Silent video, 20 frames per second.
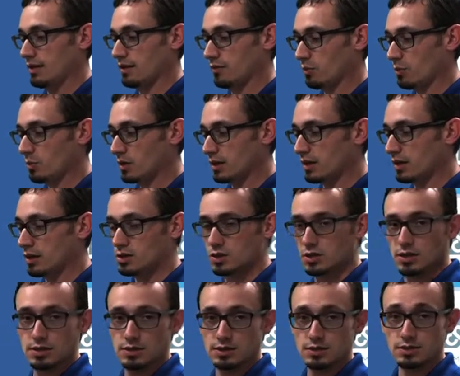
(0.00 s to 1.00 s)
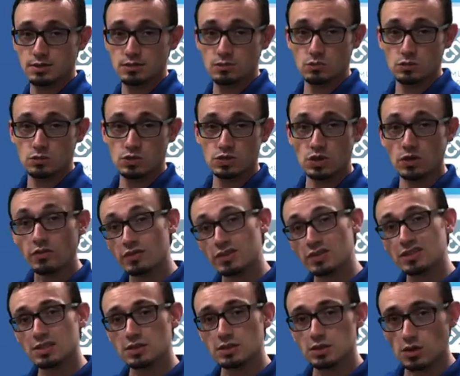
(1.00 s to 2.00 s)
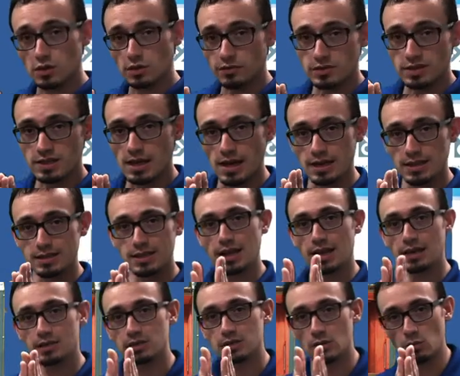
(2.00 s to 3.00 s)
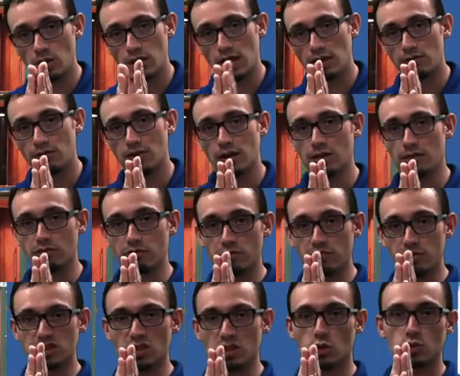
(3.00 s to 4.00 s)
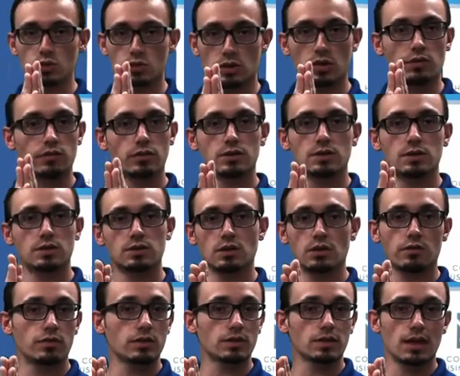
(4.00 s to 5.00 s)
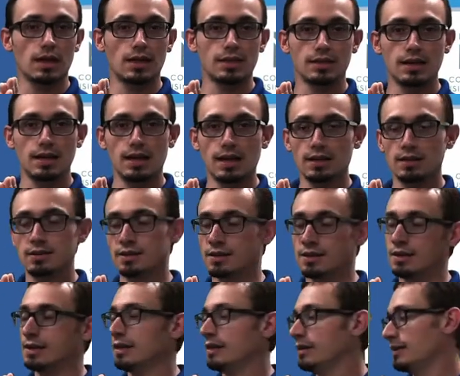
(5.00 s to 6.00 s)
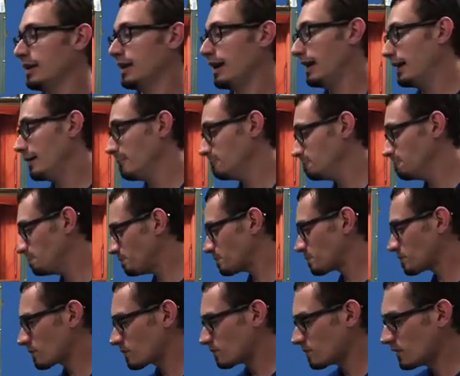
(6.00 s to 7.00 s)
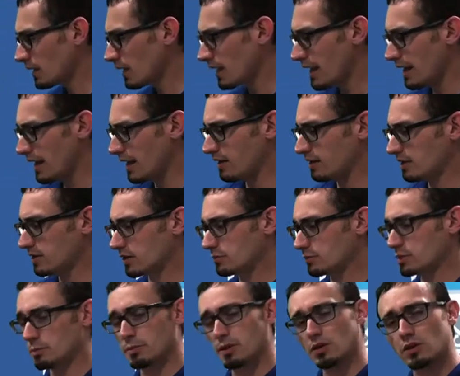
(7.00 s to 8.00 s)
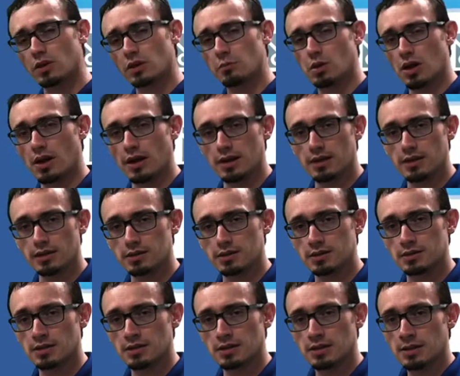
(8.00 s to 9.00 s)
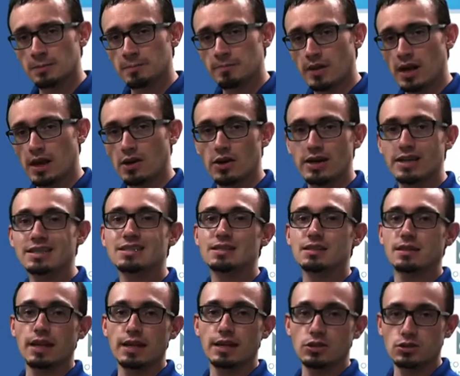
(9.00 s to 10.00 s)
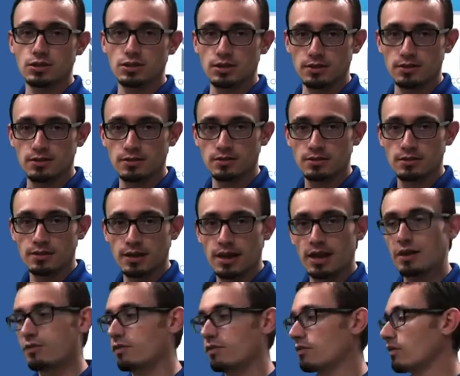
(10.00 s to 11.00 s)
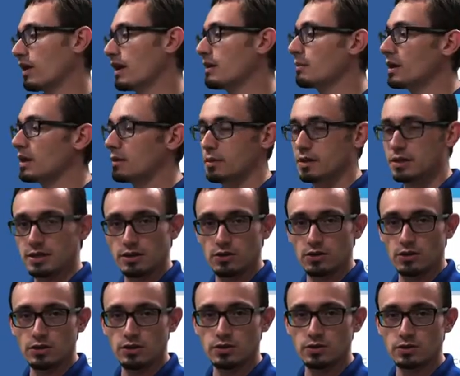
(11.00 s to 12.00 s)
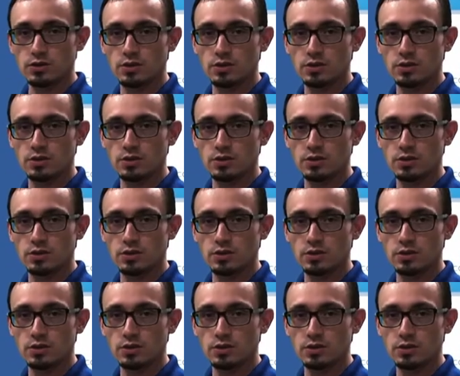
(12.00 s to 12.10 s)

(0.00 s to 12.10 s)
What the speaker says: Conduction is surface-to-surface contact, so we have to have physical surface-to-surface contact. And in terms of building products, our insulation, our framing materials,